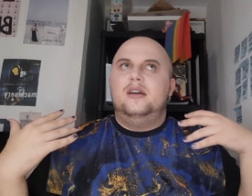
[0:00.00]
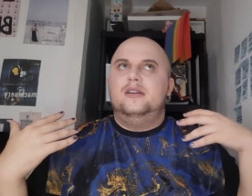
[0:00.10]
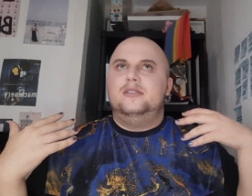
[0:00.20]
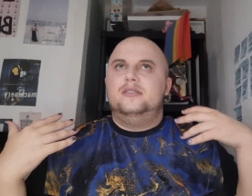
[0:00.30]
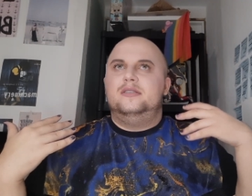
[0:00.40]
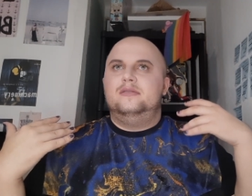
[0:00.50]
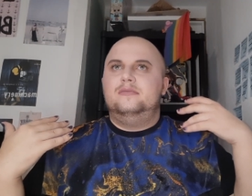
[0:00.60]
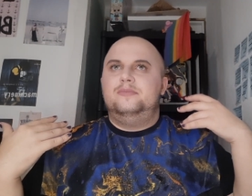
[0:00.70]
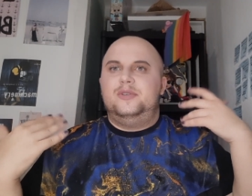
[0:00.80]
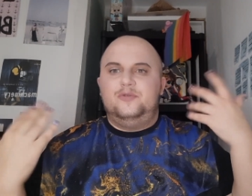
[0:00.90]
Uh,
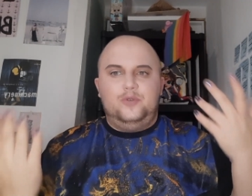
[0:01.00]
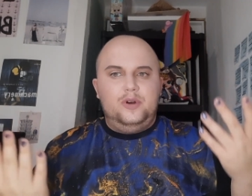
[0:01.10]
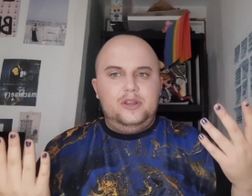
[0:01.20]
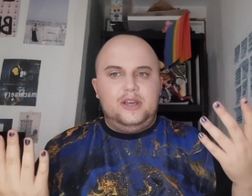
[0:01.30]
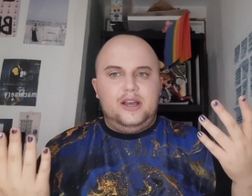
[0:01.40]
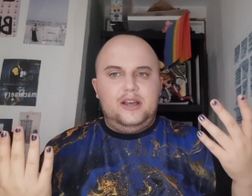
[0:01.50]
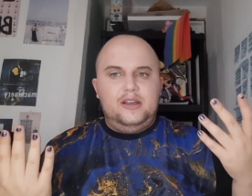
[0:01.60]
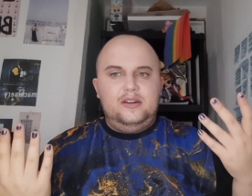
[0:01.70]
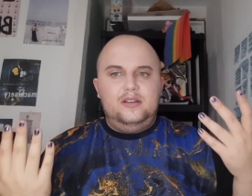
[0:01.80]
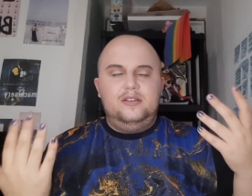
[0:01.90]
before
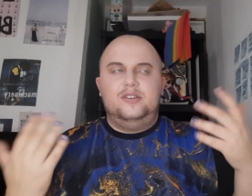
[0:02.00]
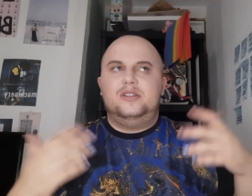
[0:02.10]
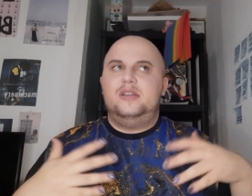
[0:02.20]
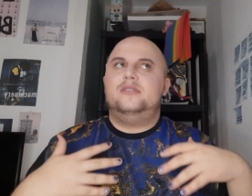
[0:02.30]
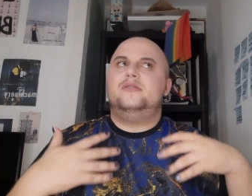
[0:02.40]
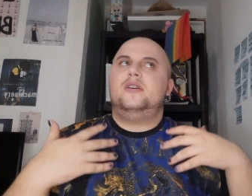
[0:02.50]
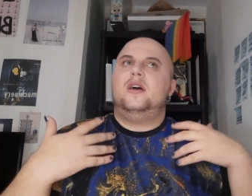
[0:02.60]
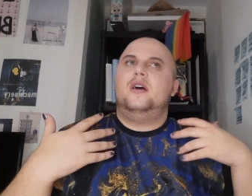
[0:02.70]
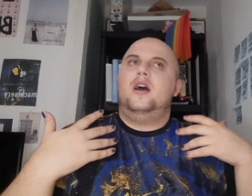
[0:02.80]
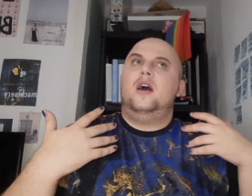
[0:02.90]
that, you need
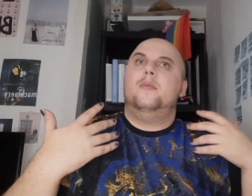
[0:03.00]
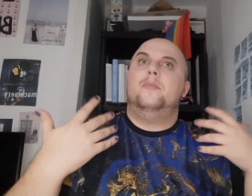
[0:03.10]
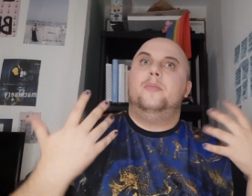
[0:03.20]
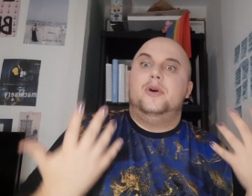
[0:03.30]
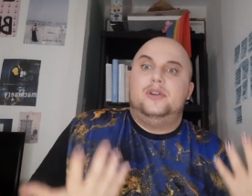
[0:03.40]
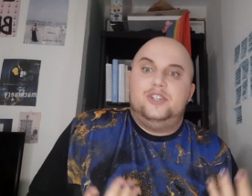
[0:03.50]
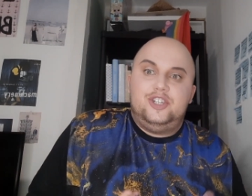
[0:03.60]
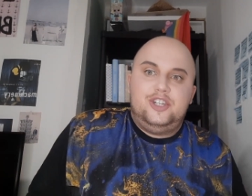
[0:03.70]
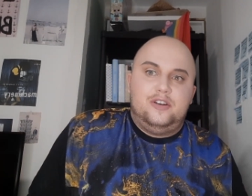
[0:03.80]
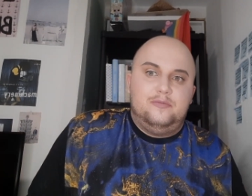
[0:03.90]
a
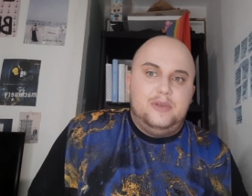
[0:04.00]
bunch of